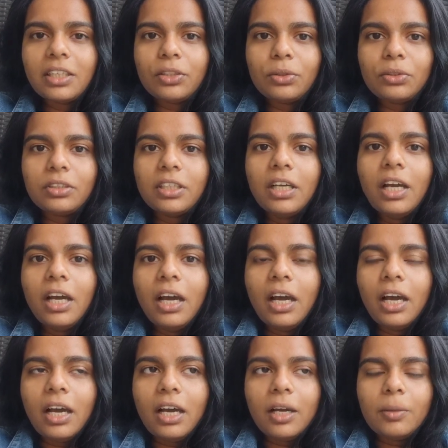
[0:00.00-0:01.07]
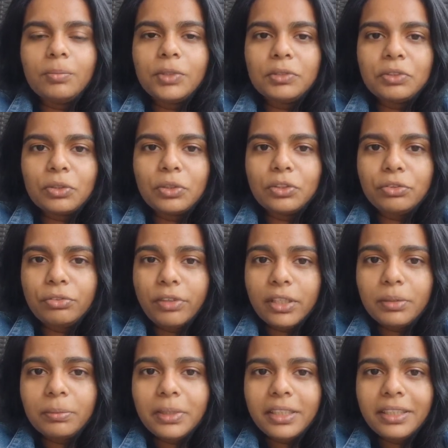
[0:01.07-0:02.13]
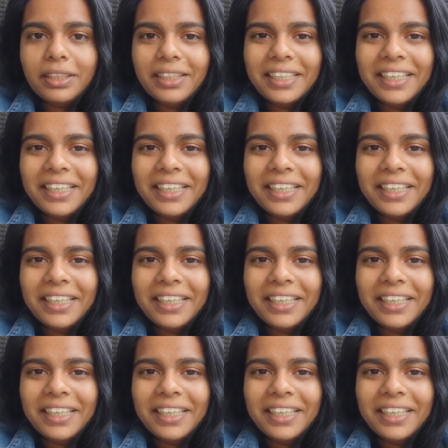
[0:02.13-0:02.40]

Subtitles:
I thought she was going to fail me,